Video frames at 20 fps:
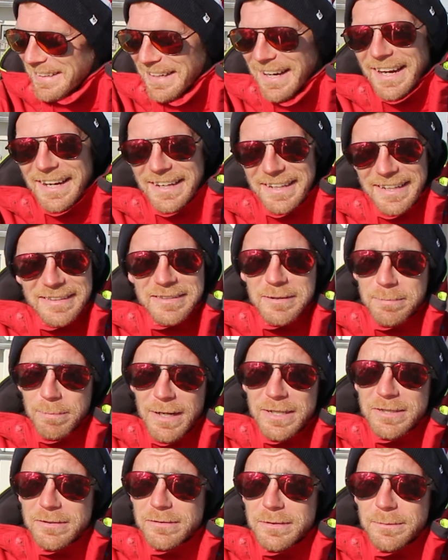Yeah, it's
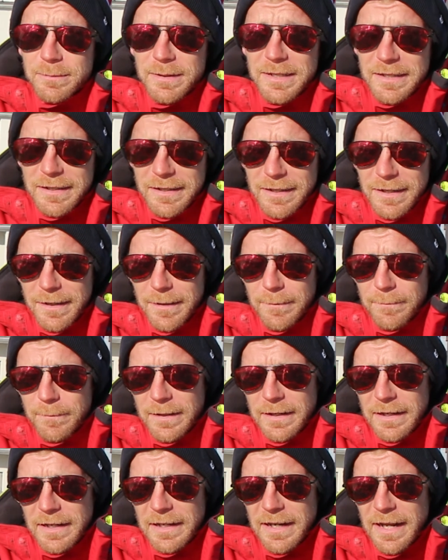special to me.
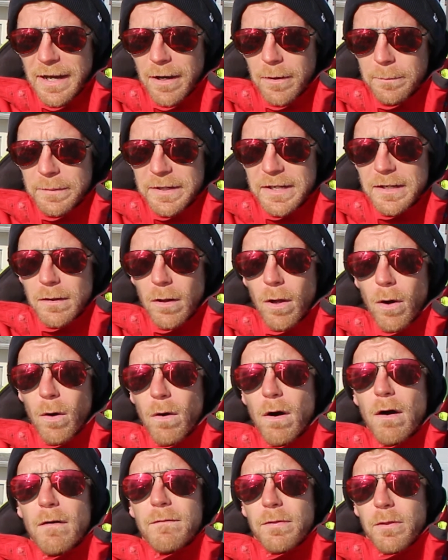It helped me
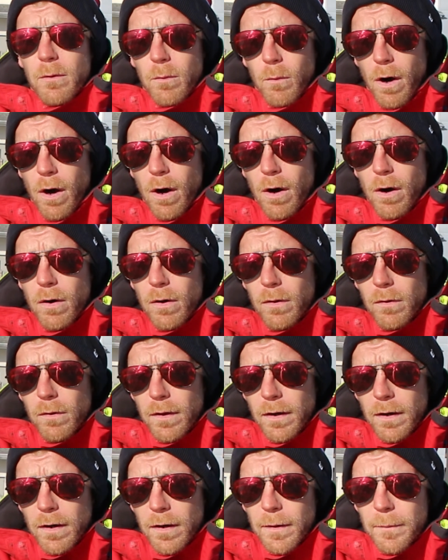claw off the wall
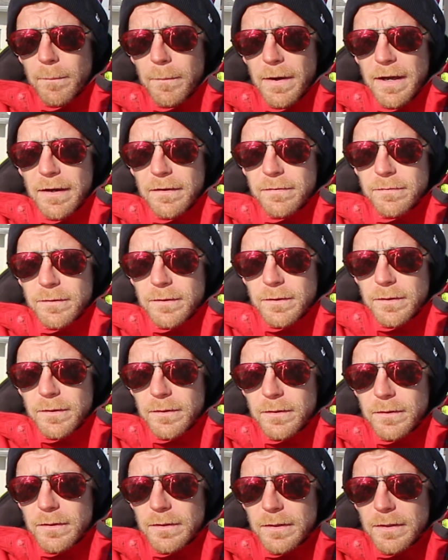
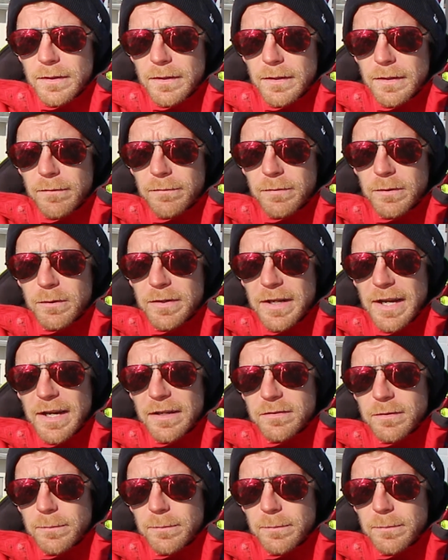after a few days